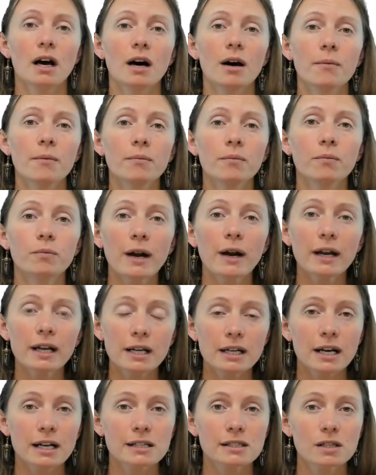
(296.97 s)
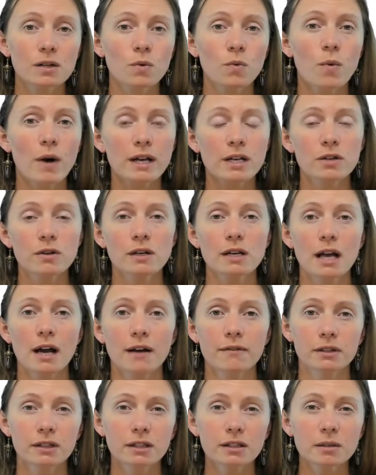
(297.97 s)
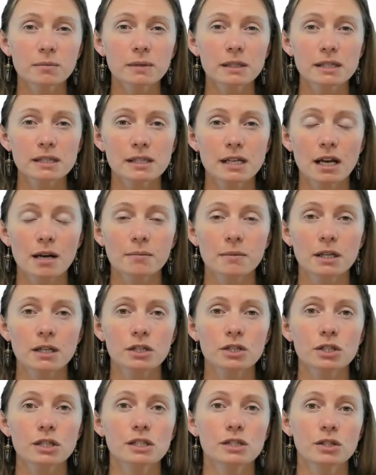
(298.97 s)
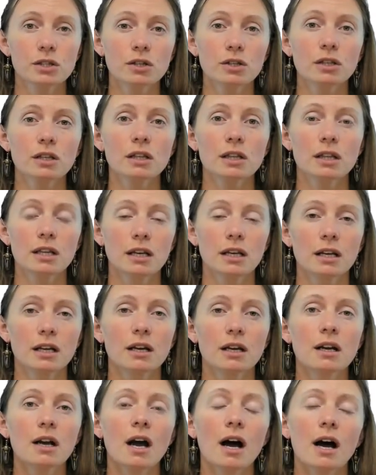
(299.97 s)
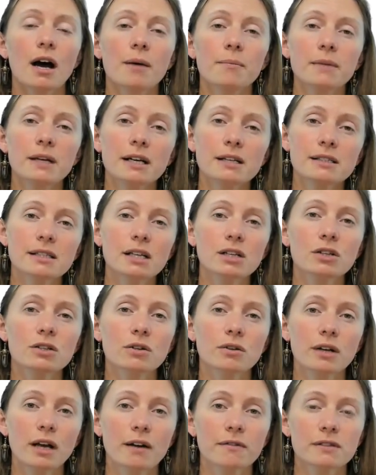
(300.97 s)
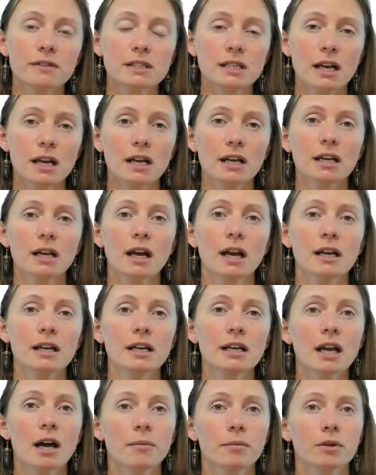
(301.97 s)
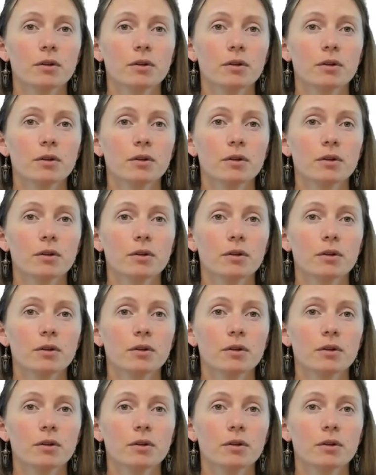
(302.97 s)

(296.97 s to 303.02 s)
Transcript: Recognizing when you can have a little bit of damage is a good thing because then you don't have to take any chemical